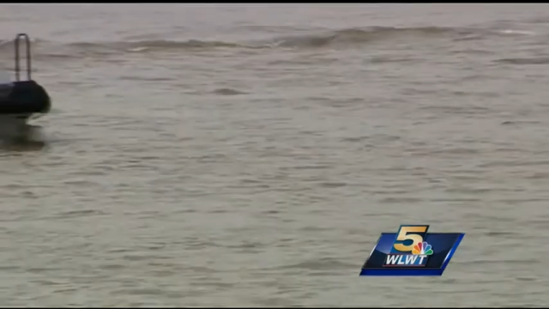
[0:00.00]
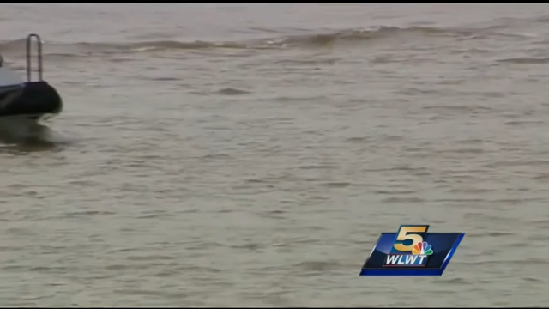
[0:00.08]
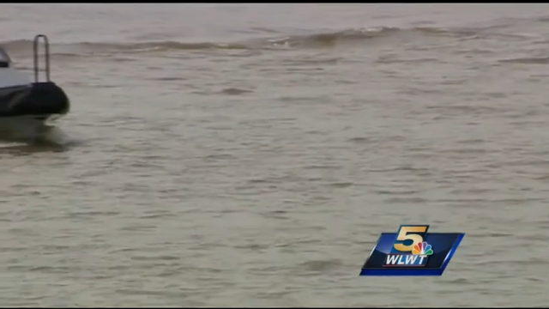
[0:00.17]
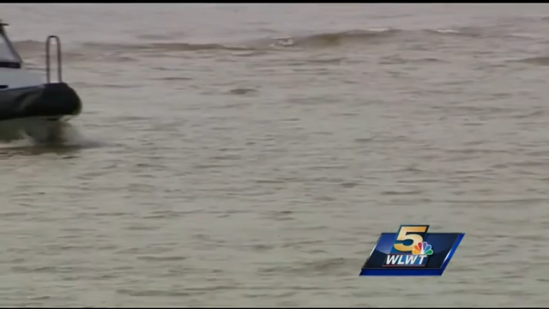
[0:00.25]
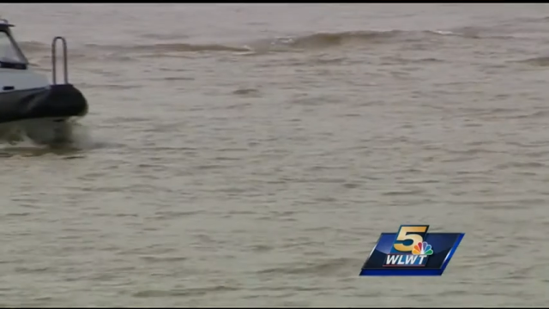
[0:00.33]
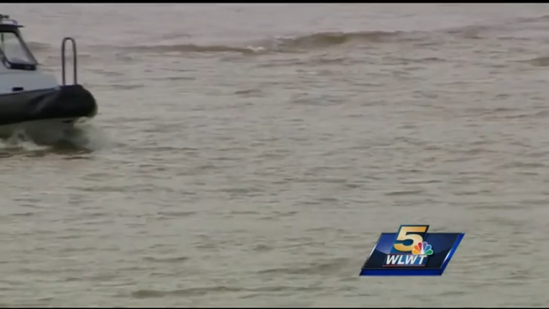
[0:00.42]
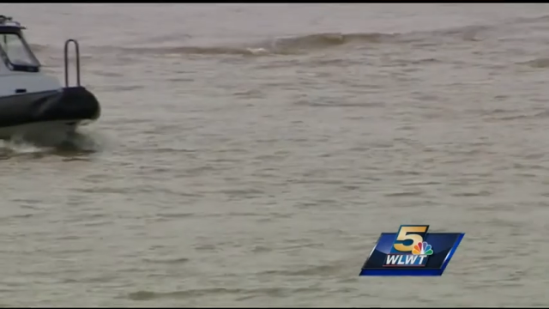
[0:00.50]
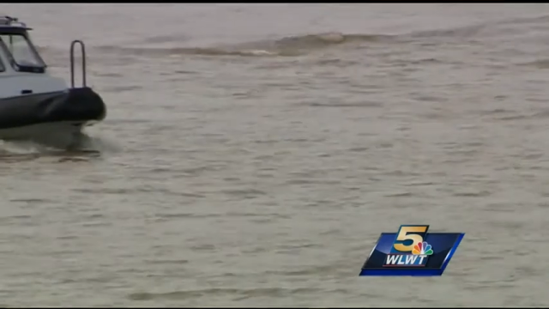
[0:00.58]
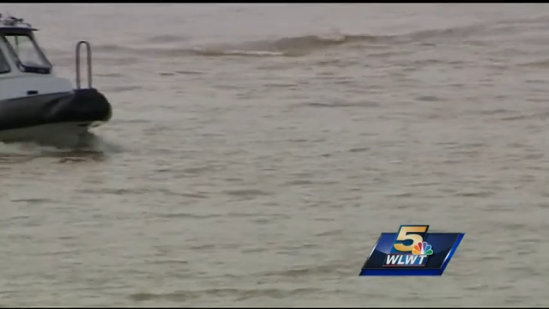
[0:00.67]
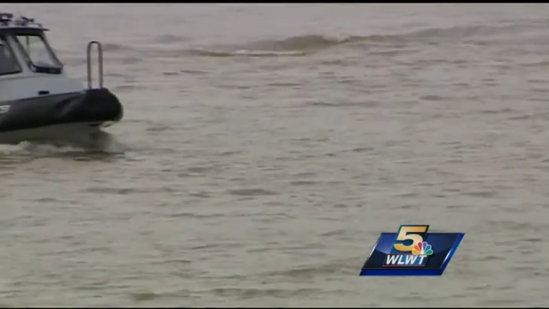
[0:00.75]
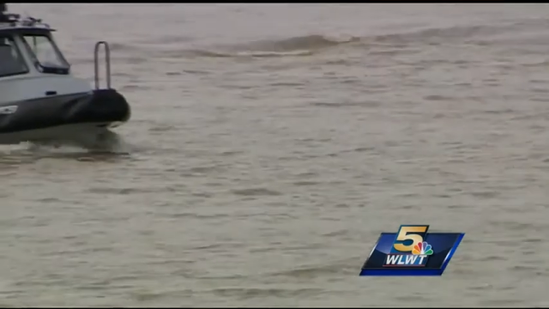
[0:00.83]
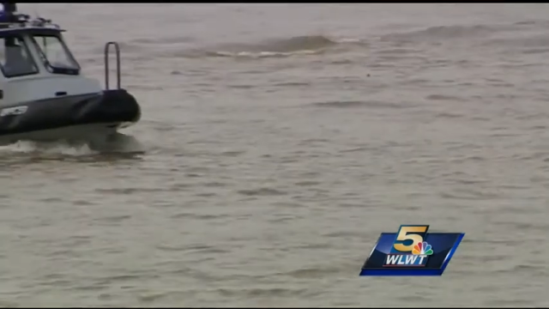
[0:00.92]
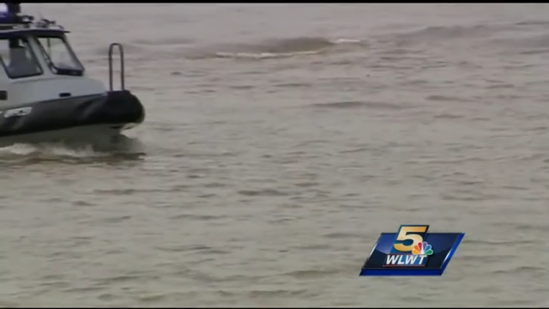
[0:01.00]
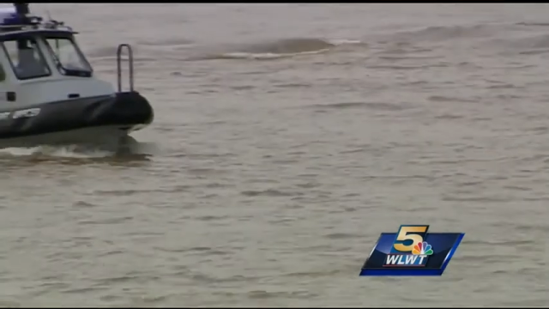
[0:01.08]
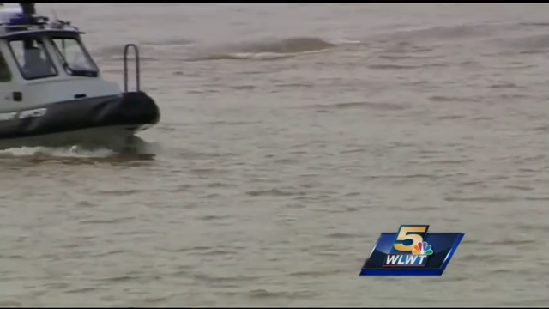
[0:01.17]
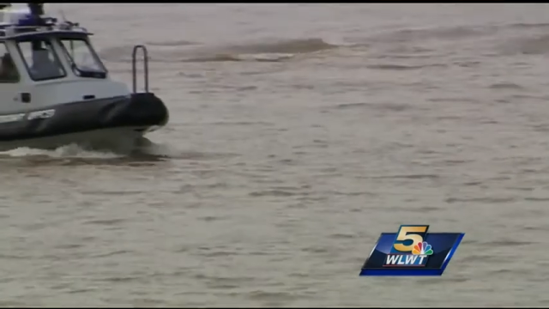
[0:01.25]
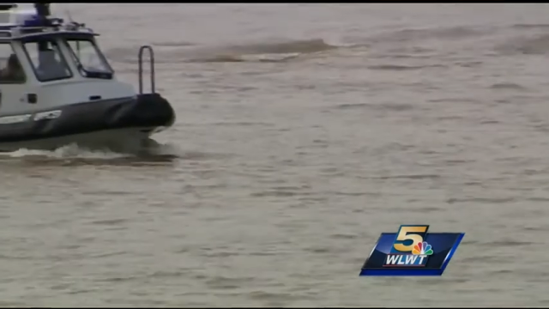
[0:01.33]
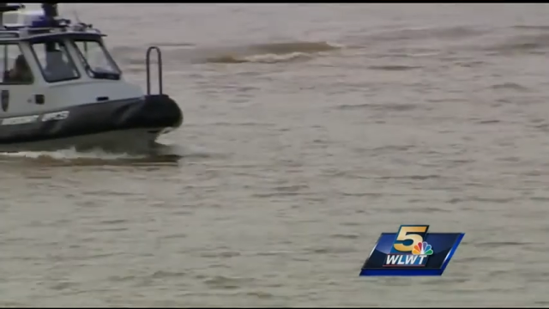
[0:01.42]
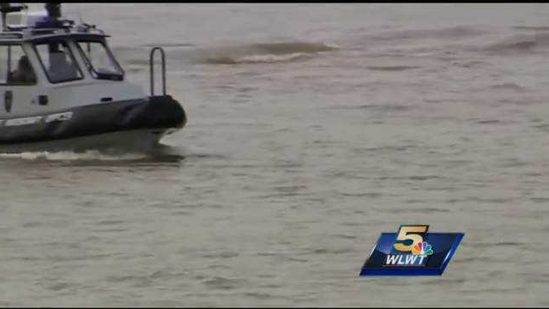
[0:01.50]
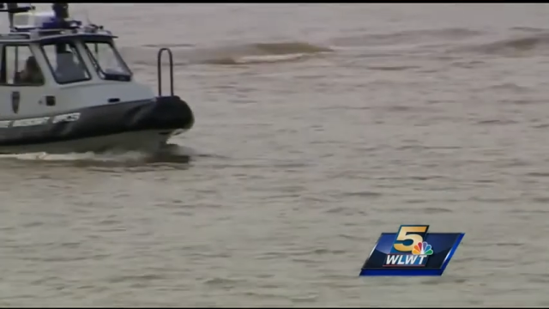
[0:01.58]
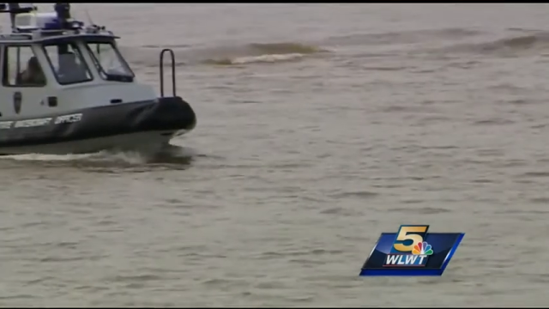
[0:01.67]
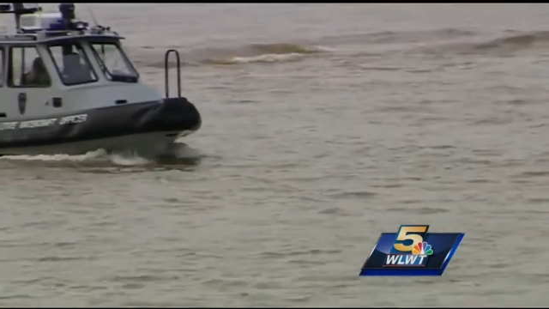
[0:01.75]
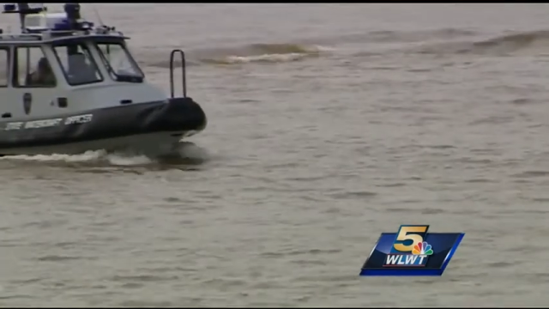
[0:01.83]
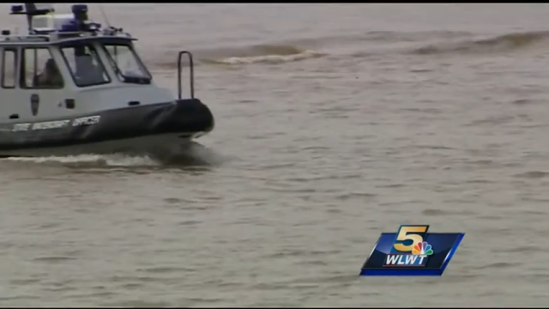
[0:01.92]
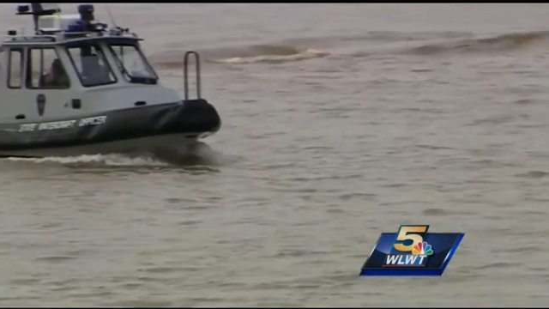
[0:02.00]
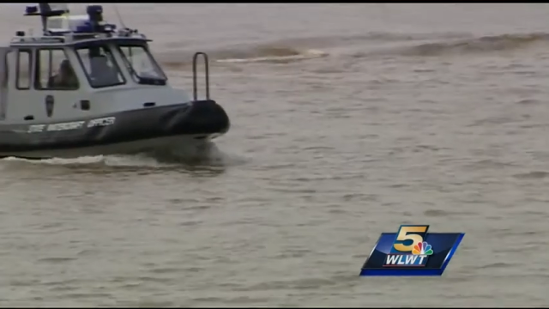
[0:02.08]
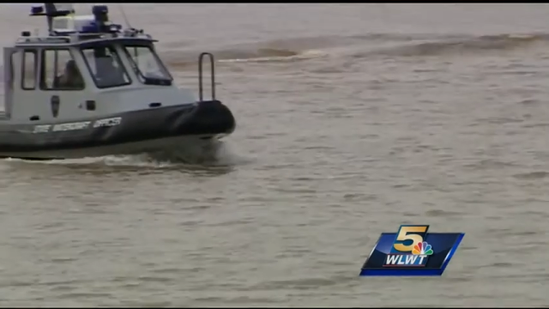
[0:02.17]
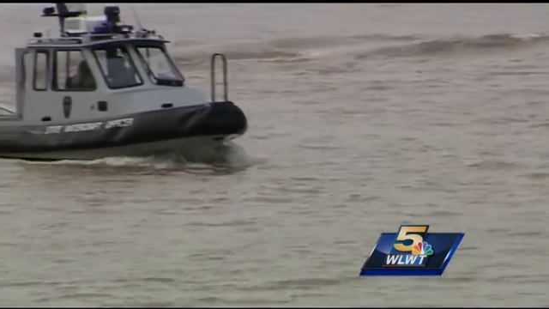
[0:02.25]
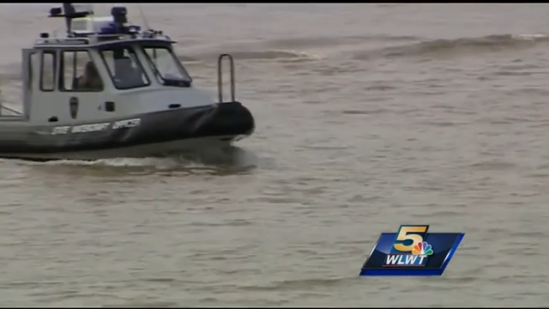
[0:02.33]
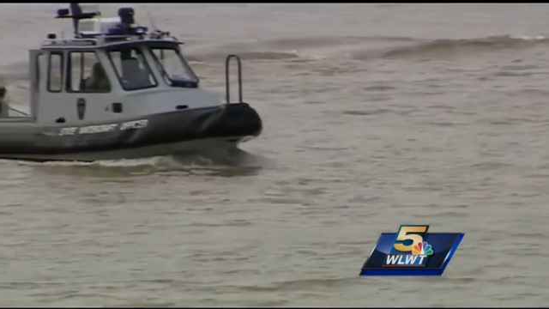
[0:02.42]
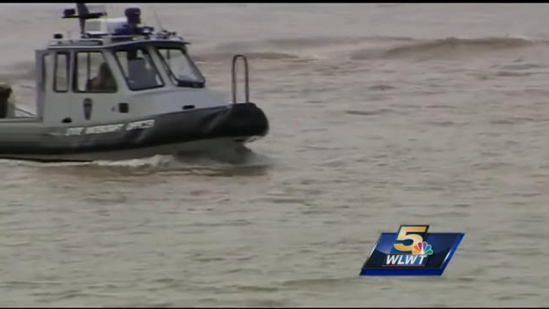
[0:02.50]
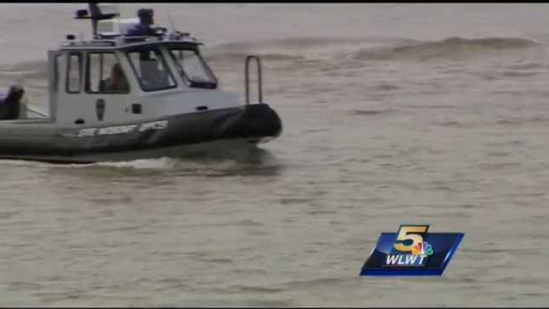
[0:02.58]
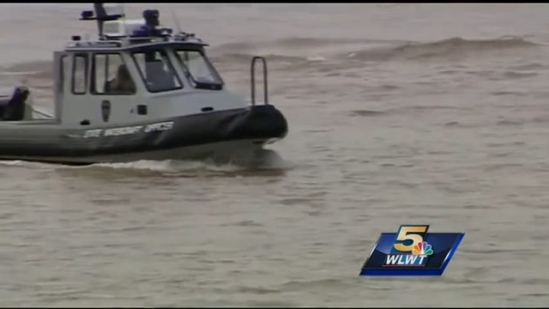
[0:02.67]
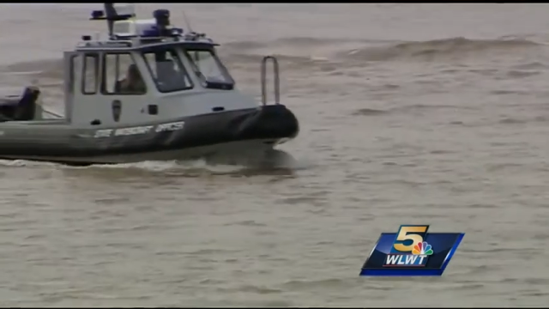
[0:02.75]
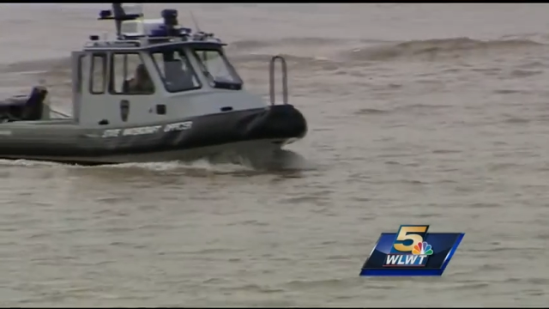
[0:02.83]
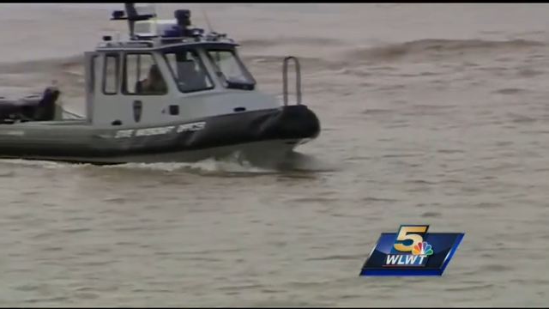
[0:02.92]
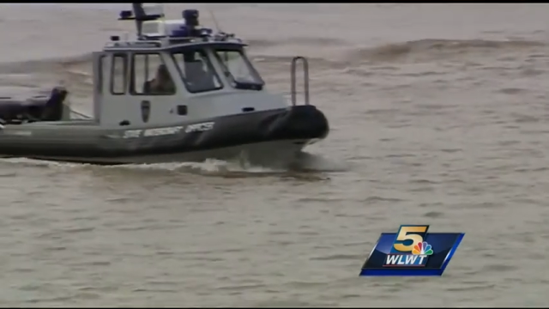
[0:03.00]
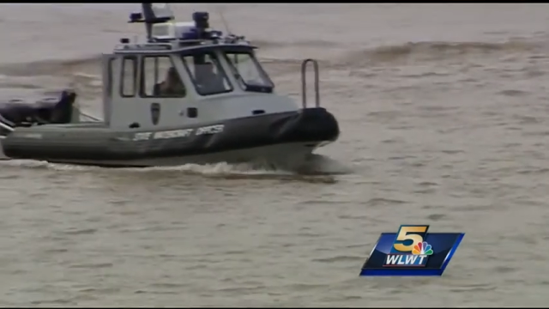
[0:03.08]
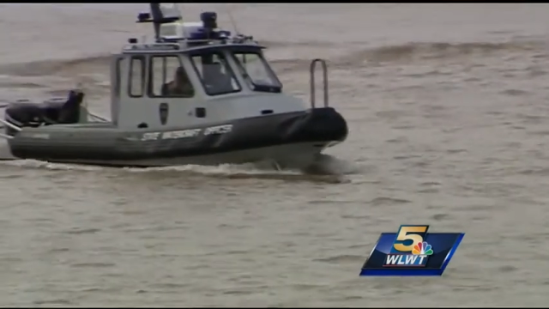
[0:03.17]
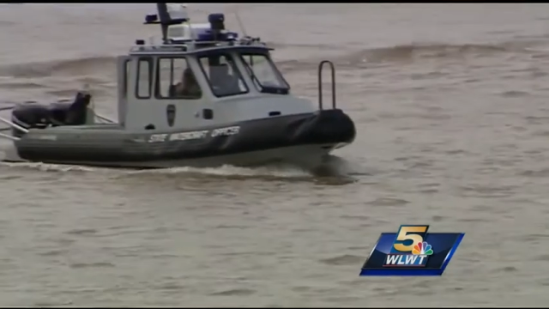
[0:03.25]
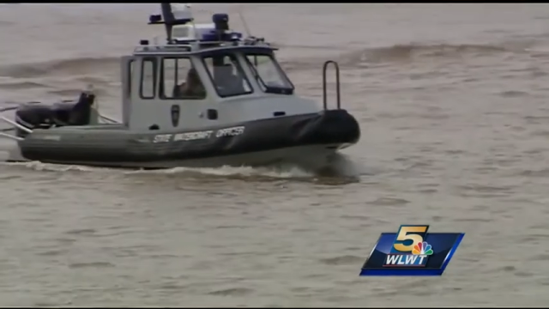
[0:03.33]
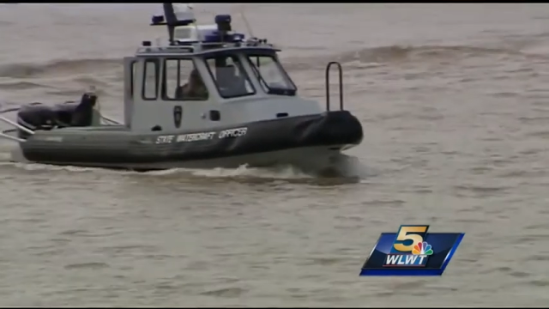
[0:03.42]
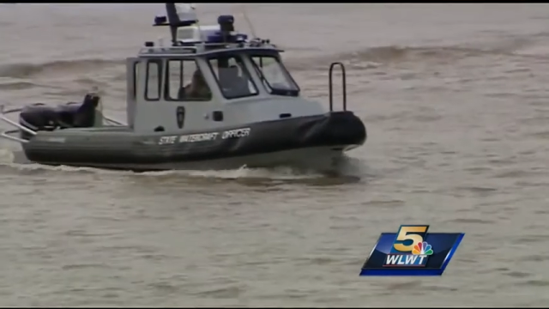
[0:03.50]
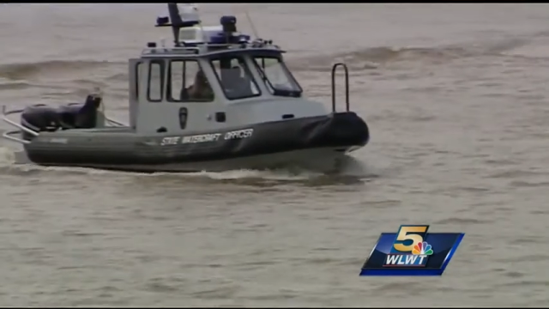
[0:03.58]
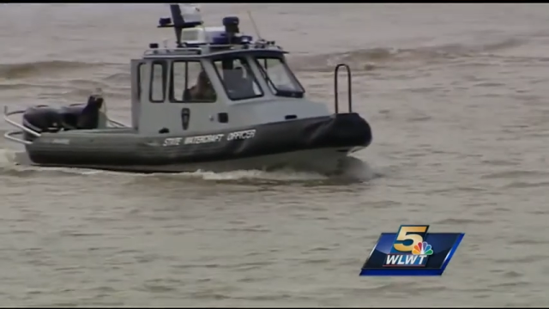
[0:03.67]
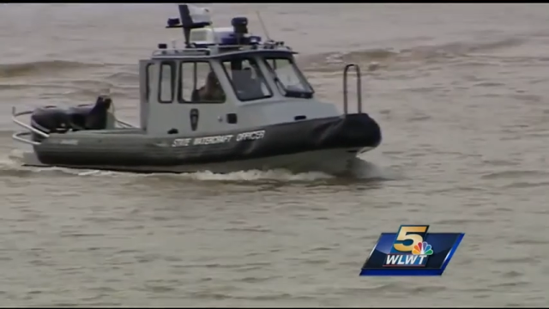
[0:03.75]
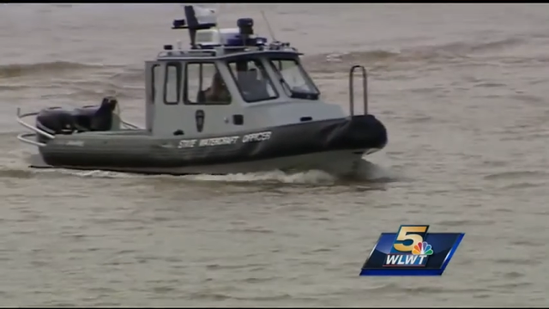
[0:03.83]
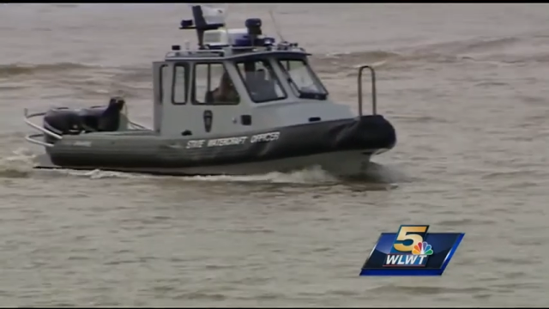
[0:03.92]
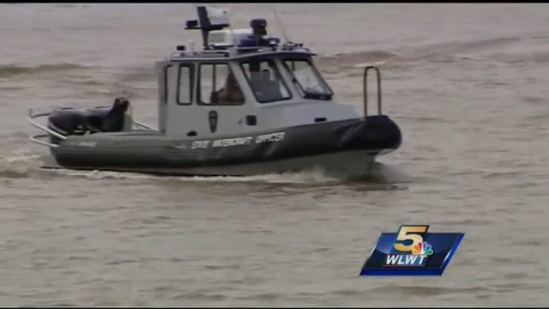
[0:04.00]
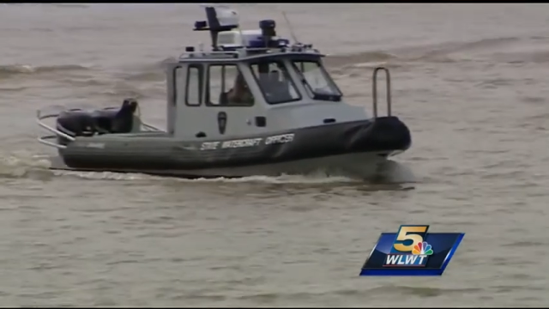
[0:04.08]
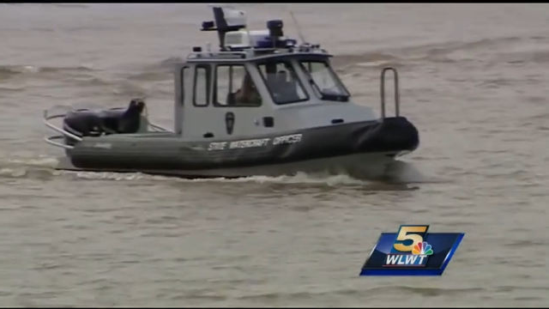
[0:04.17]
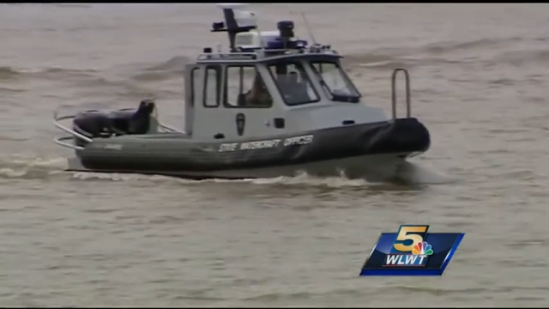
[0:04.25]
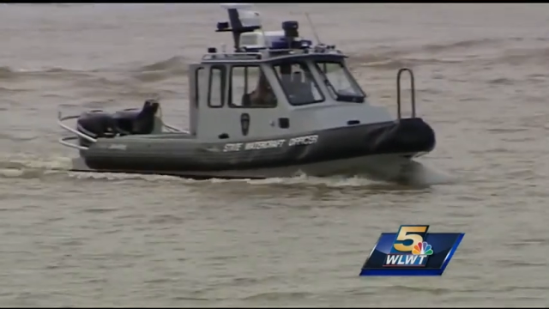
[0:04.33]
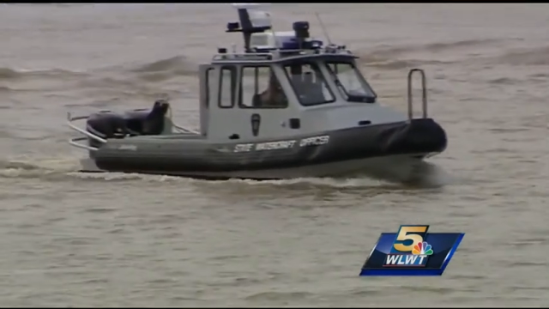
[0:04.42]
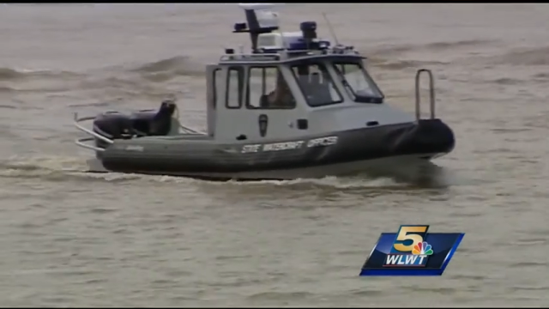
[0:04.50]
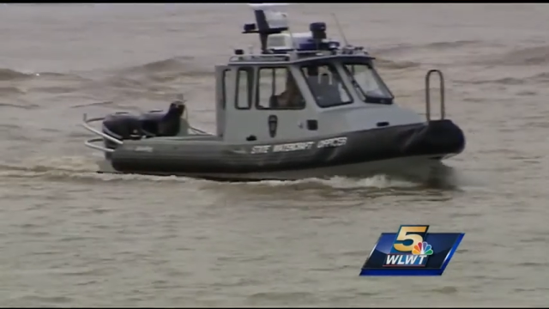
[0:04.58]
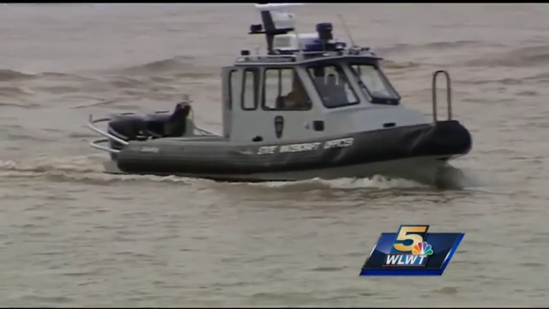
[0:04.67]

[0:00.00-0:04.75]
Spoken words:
No face is visible, so there are no lips to read.